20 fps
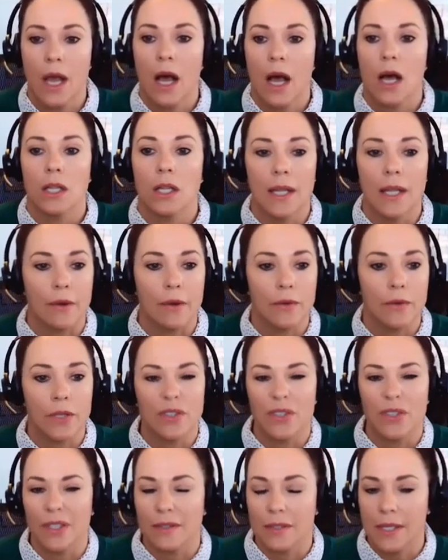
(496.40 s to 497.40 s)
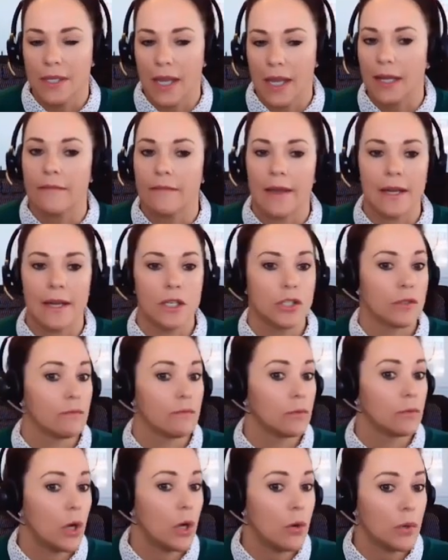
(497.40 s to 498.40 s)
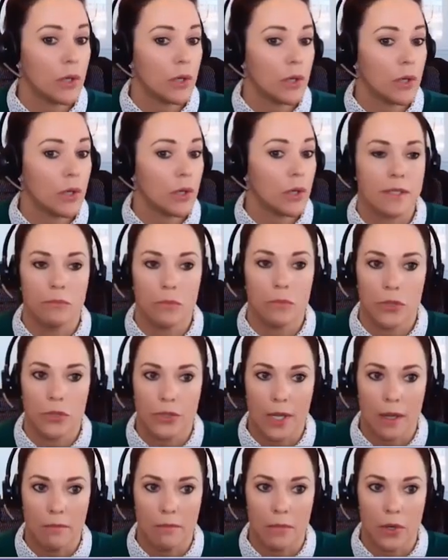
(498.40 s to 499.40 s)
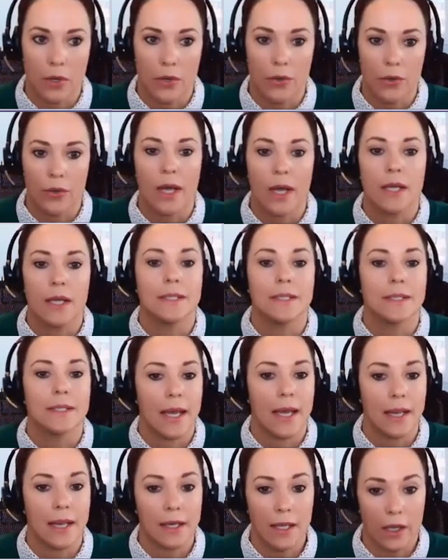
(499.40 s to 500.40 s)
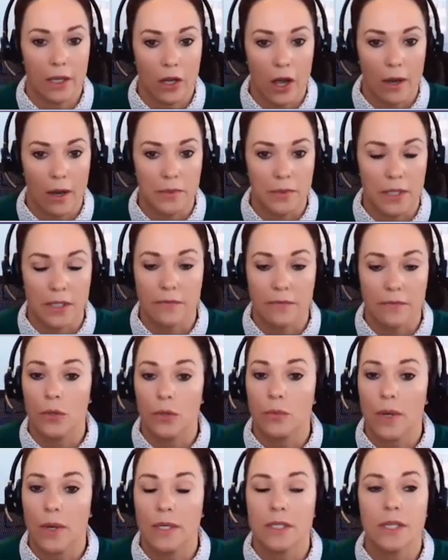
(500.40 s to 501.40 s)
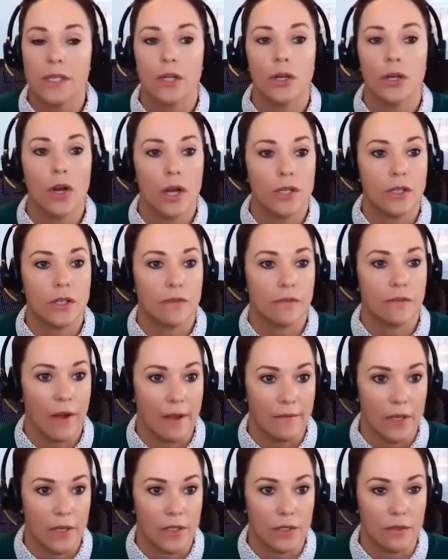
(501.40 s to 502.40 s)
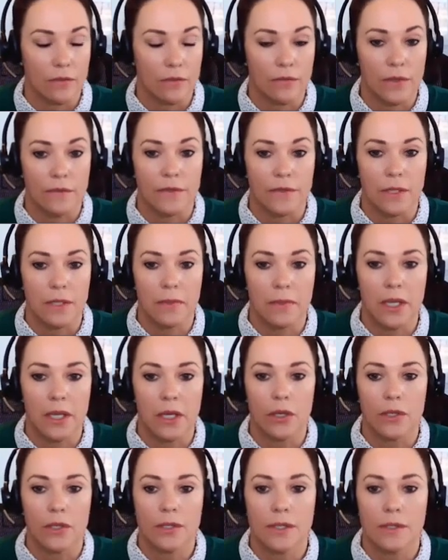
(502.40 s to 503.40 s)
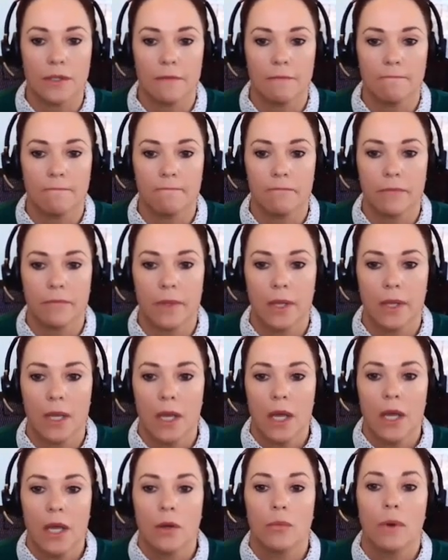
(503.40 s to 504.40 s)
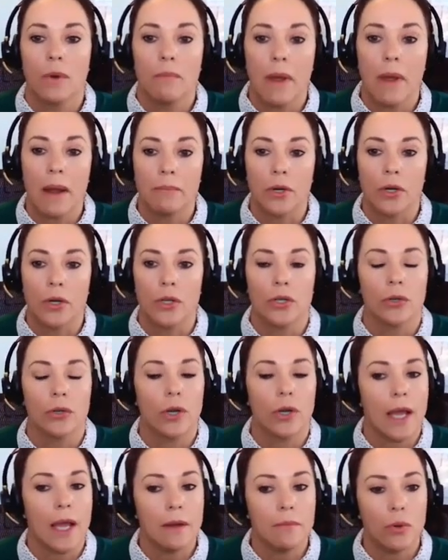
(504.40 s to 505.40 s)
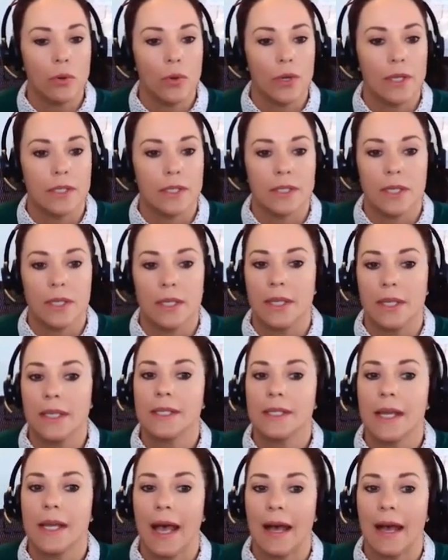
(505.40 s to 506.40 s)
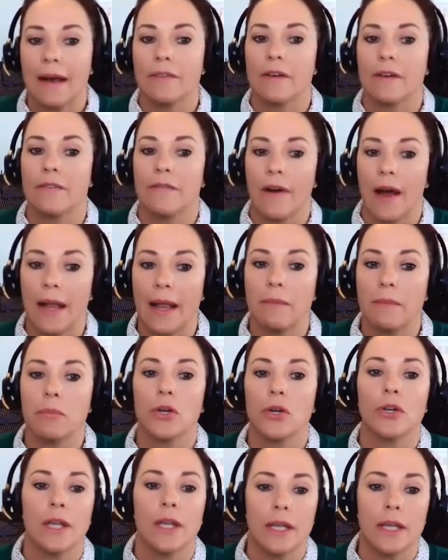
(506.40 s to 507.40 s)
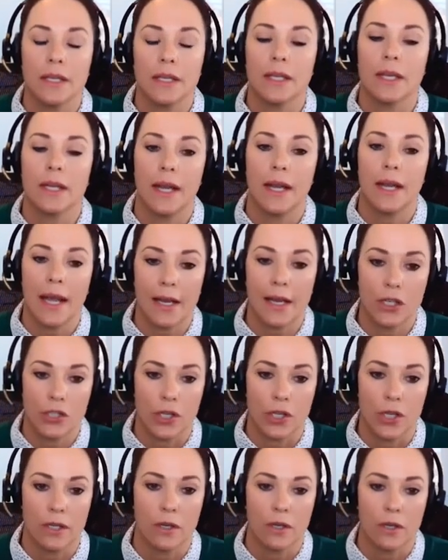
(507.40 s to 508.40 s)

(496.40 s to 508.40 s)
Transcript: allowing you to take advantage of lower cost multi-mode 10 gig optics for runs that are under 550 meters. Remember, your endpoints need to have a fiber in connection,